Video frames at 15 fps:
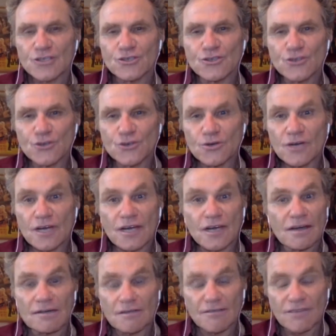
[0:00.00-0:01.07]
to do
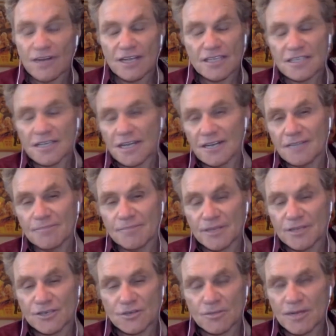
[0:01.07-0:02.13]
a very exciting
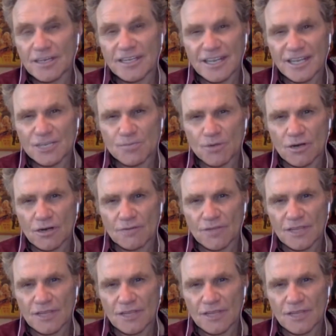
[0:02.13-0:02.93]
picture about Gettysburg.